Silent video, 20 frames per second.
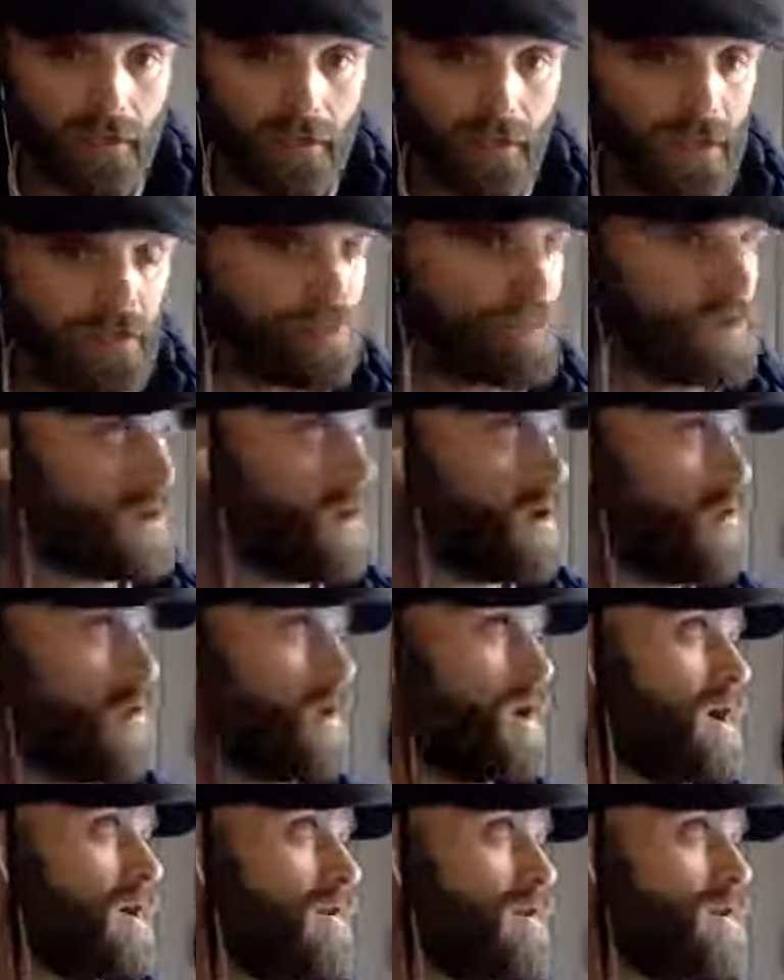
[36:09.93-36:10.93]
Even
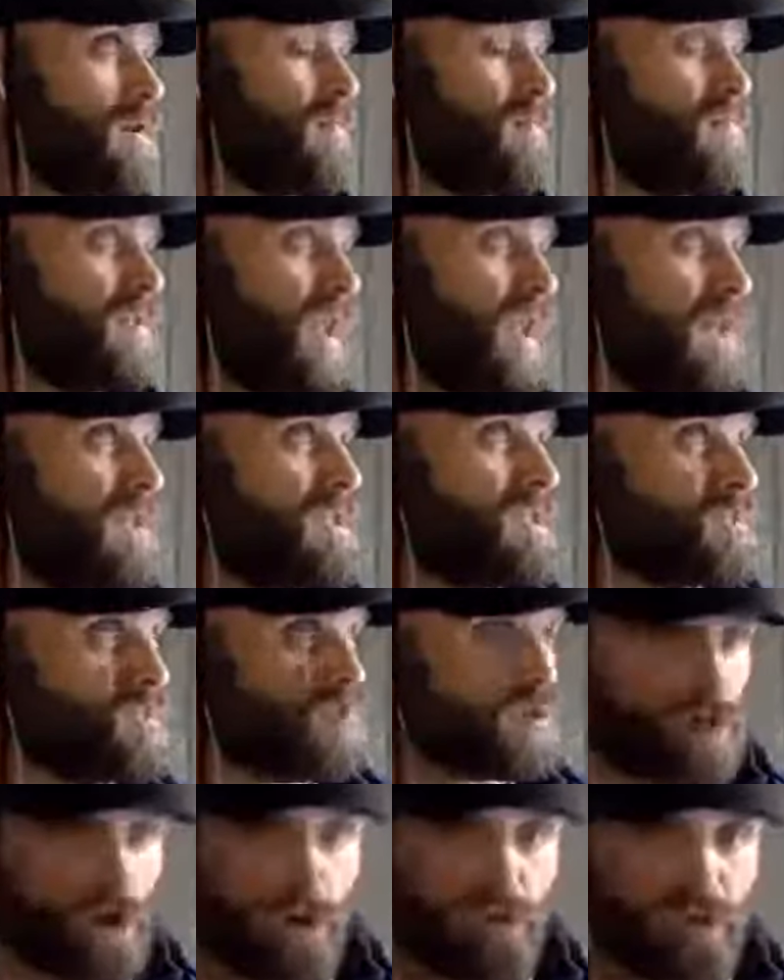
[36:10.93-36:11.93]
though their complaints
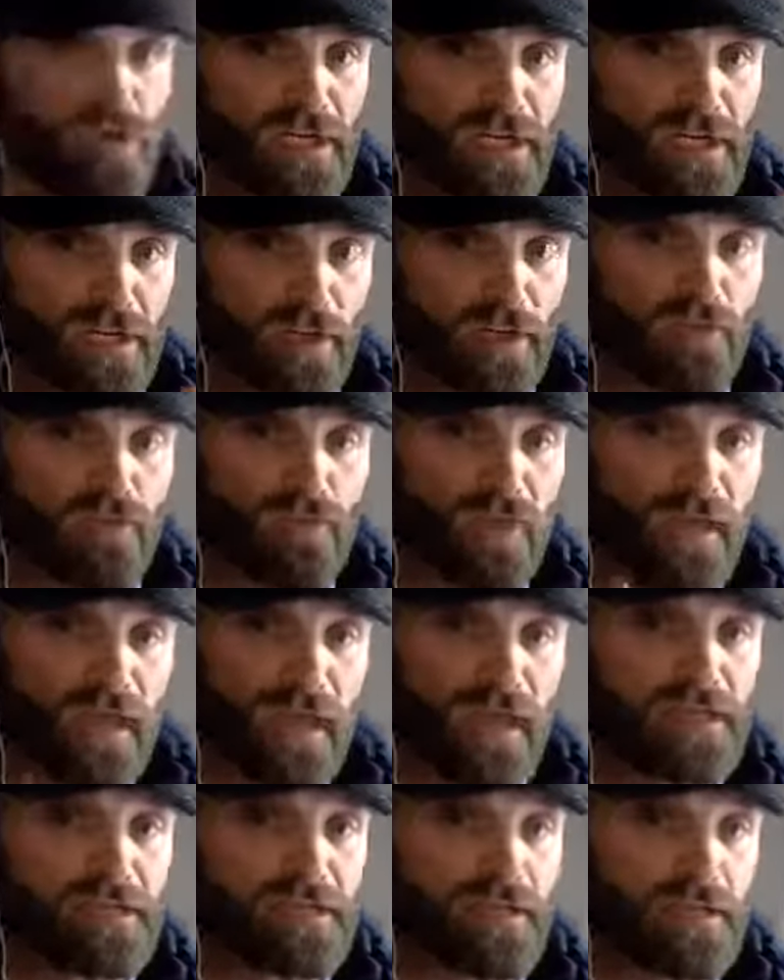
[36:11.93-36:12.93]
were totally
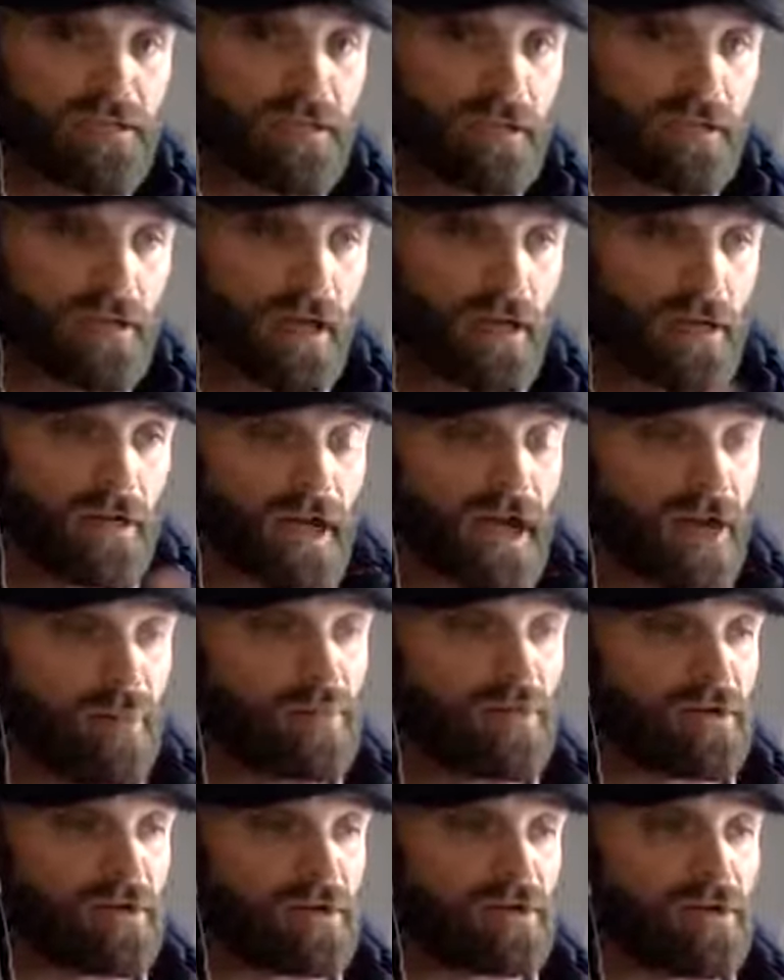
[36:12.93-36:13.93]
unrelated and
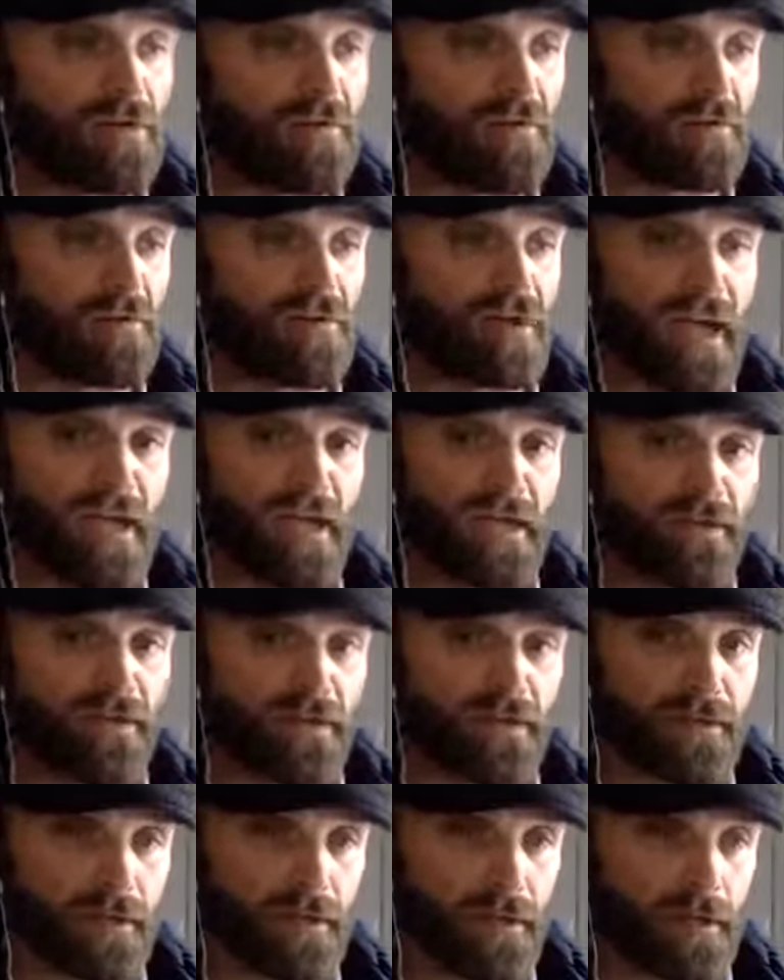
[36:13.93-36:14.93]
happened on different
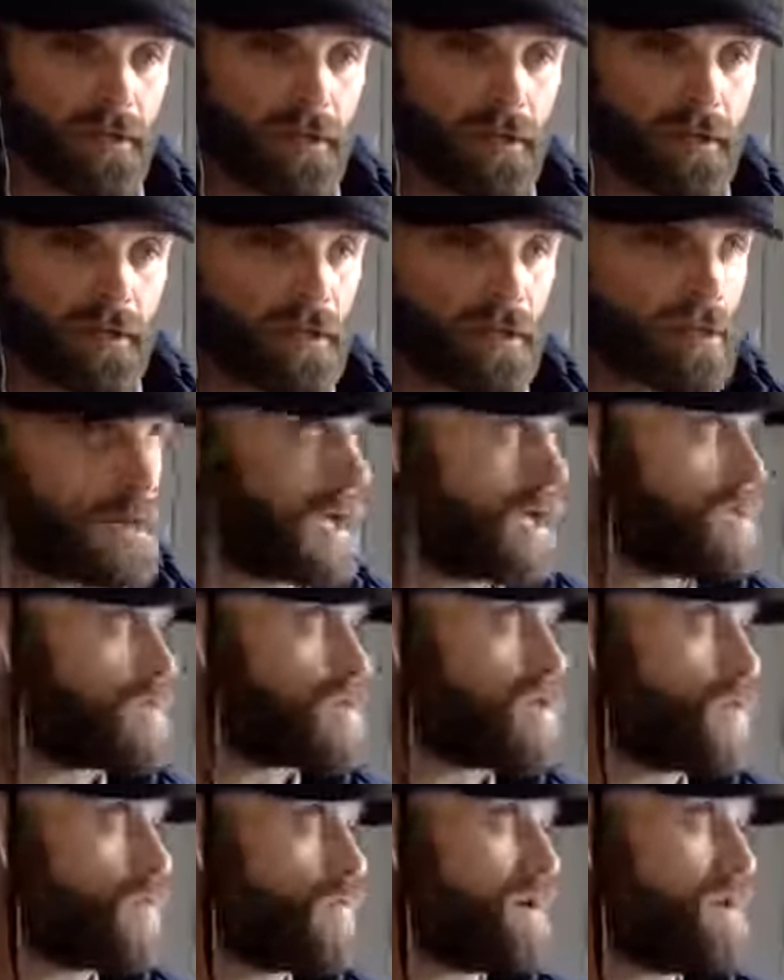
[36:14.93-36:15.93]
days. You can't
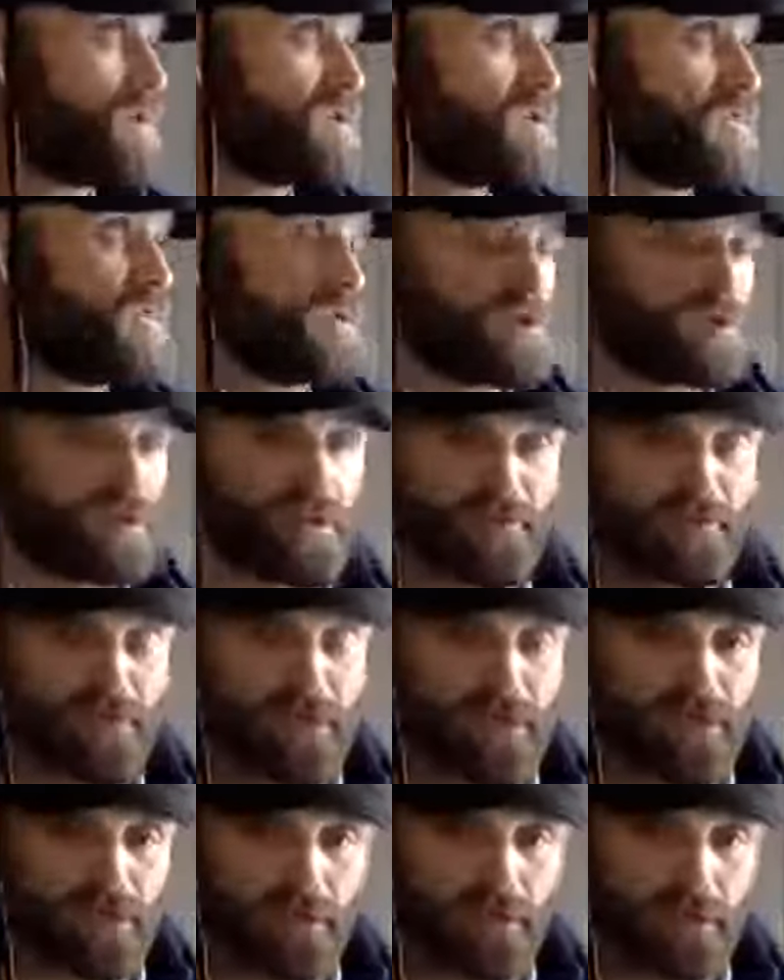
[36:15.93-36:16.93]
show reasonable
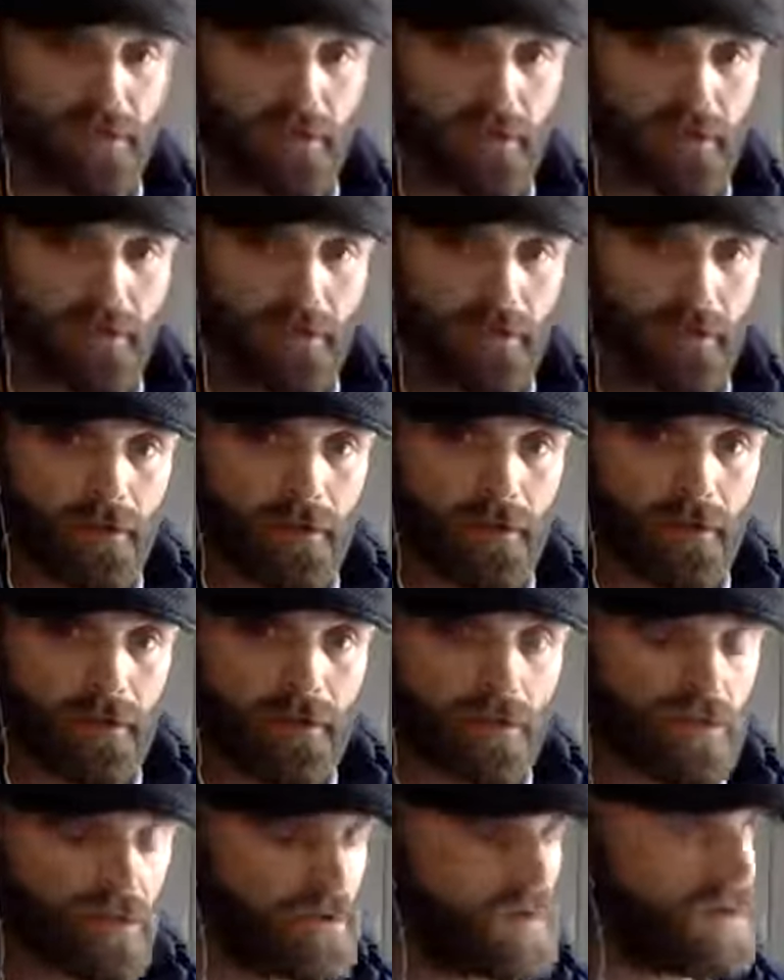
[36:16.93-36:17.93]
suspicion.
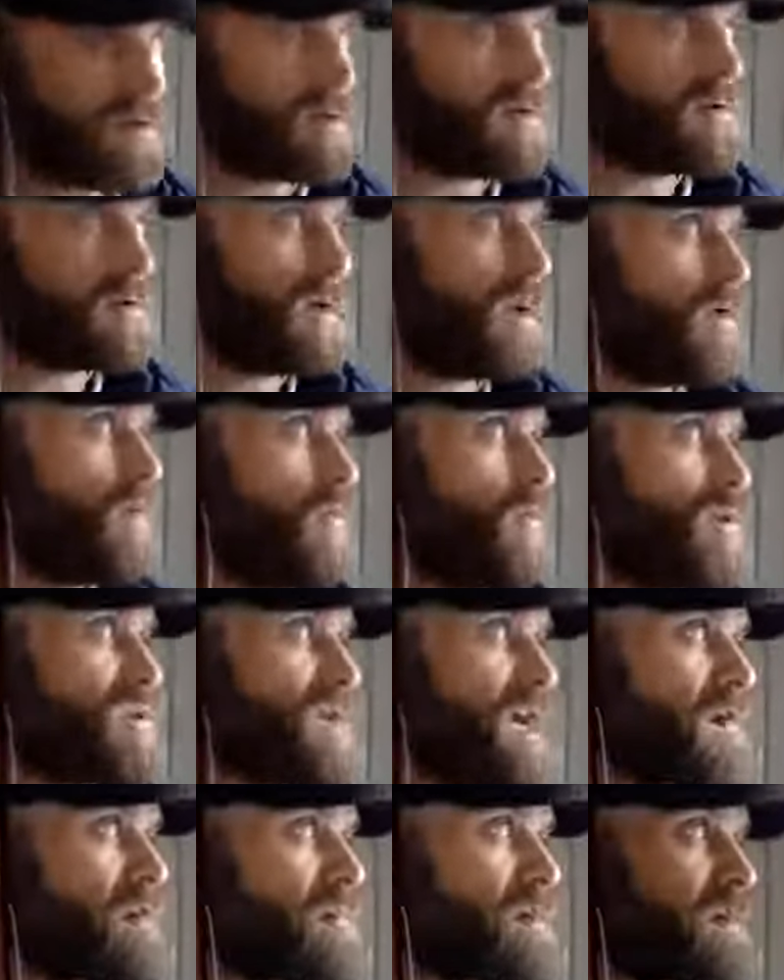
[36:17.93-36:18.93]
So here, here what's
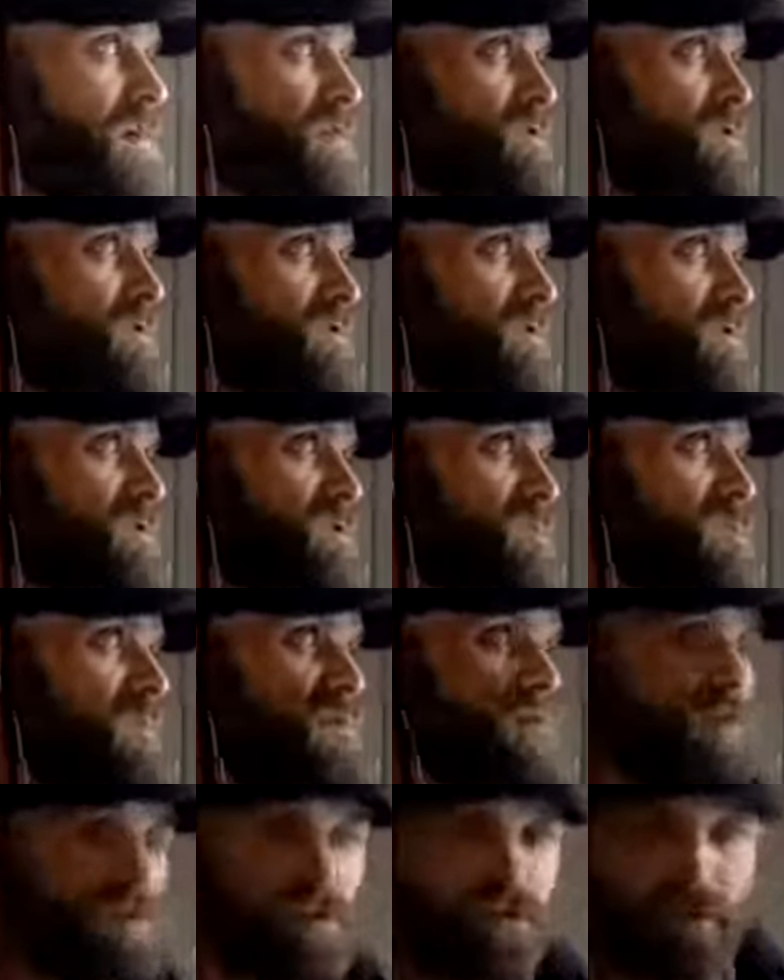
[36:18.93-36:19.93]
happening is a
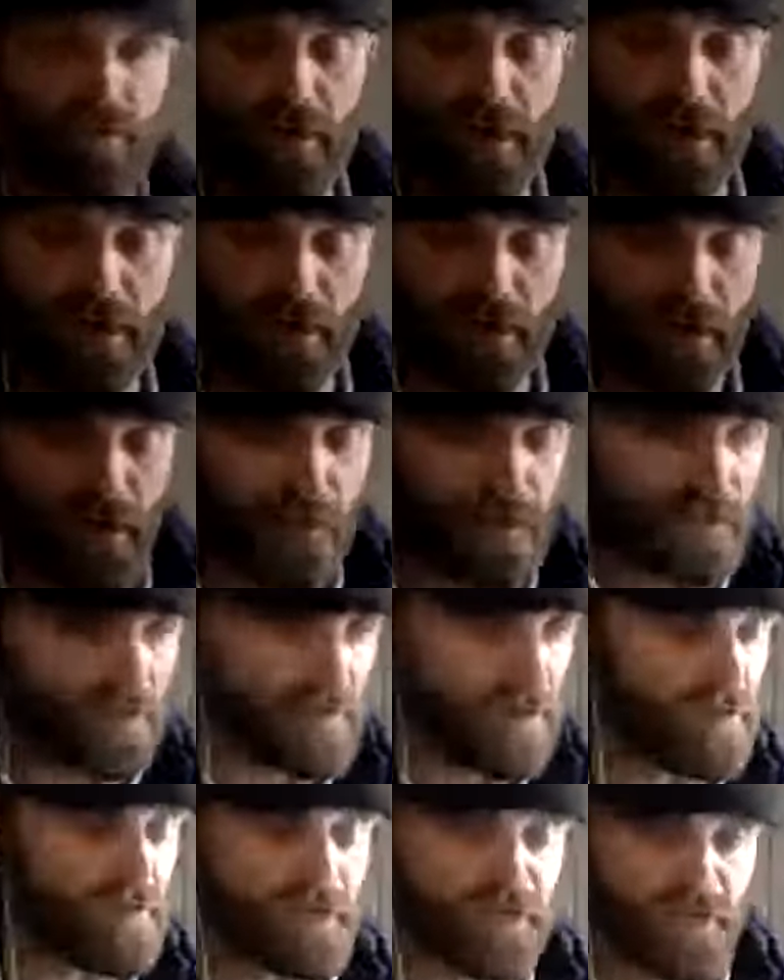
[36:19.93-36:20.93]
conspiracy, a
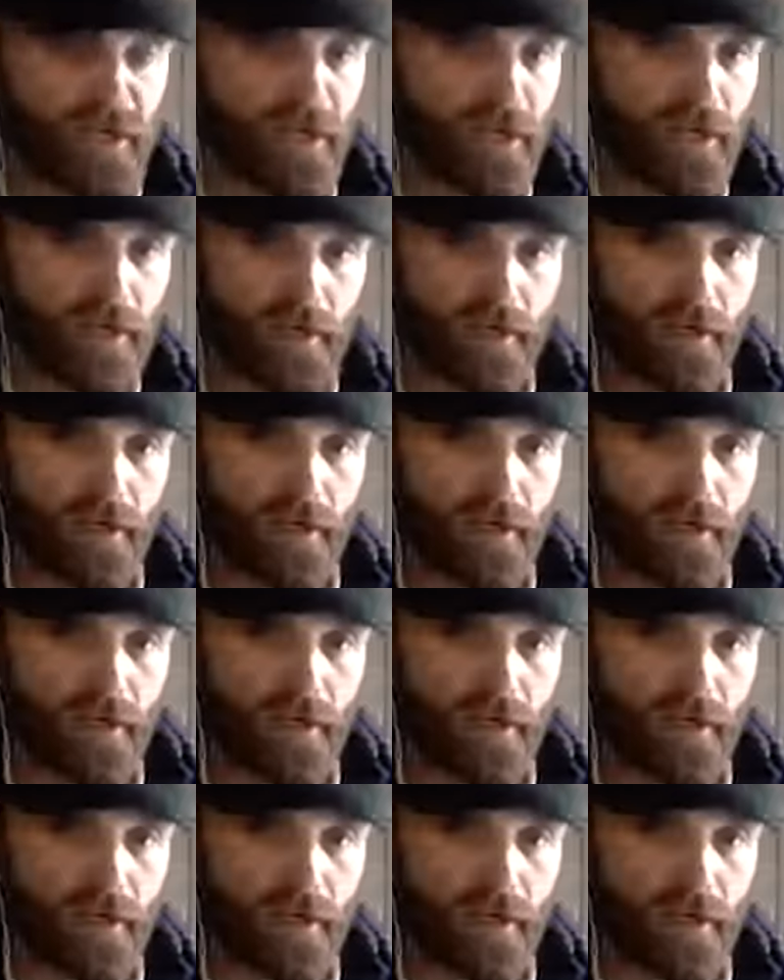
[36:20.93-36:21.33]
conspiracy,